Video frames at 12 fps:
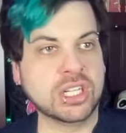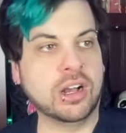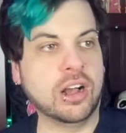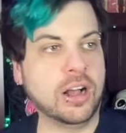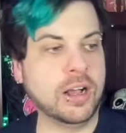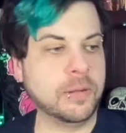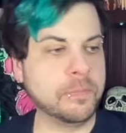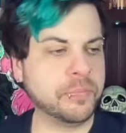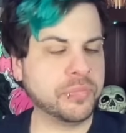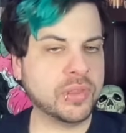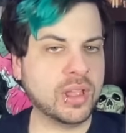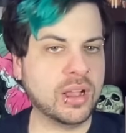
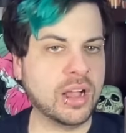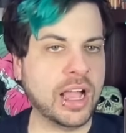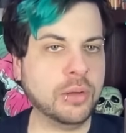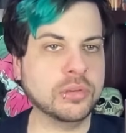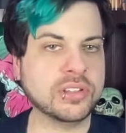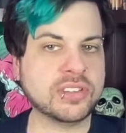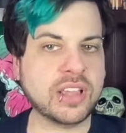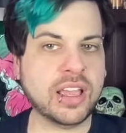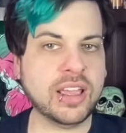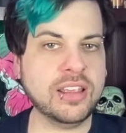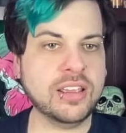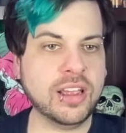I will
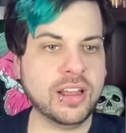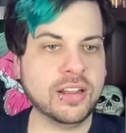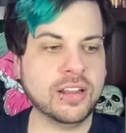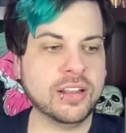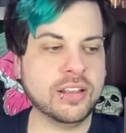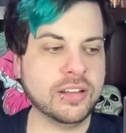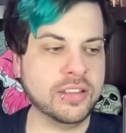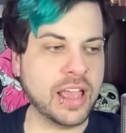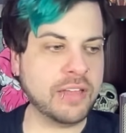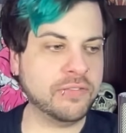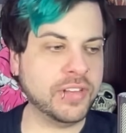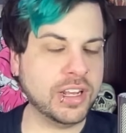say,
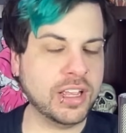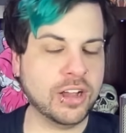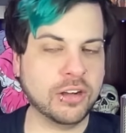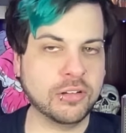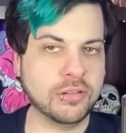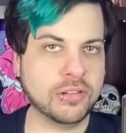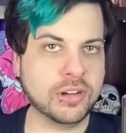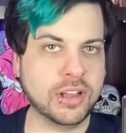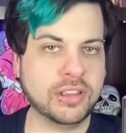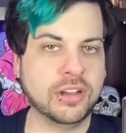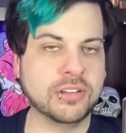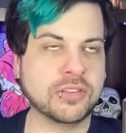that video,
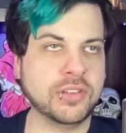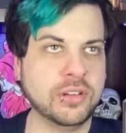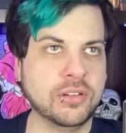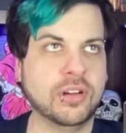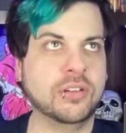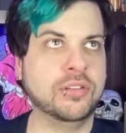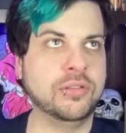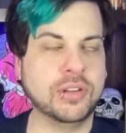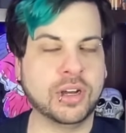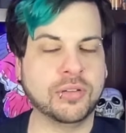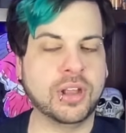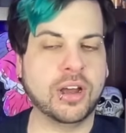those of you who
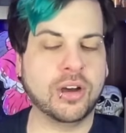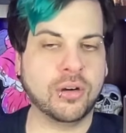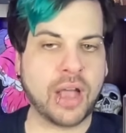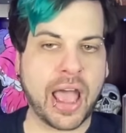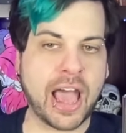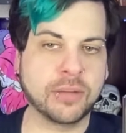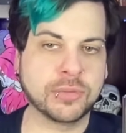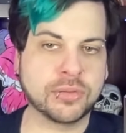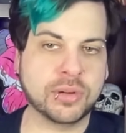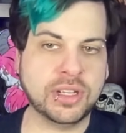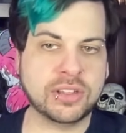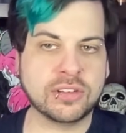don't know, Adam
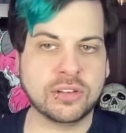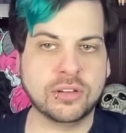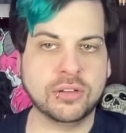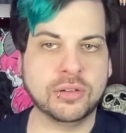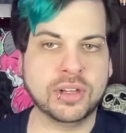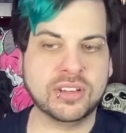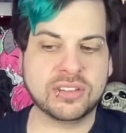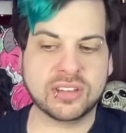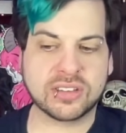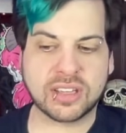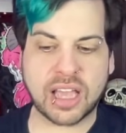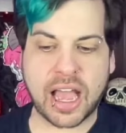22 is
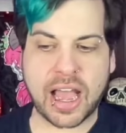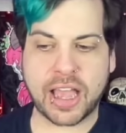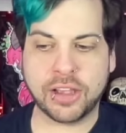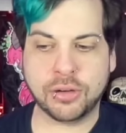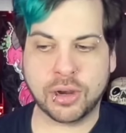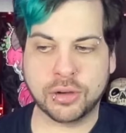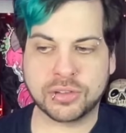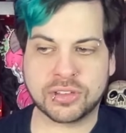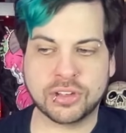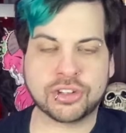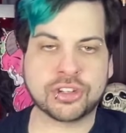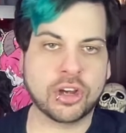this guy who hosts
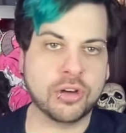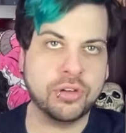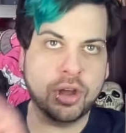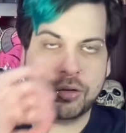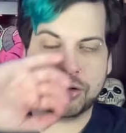this show, No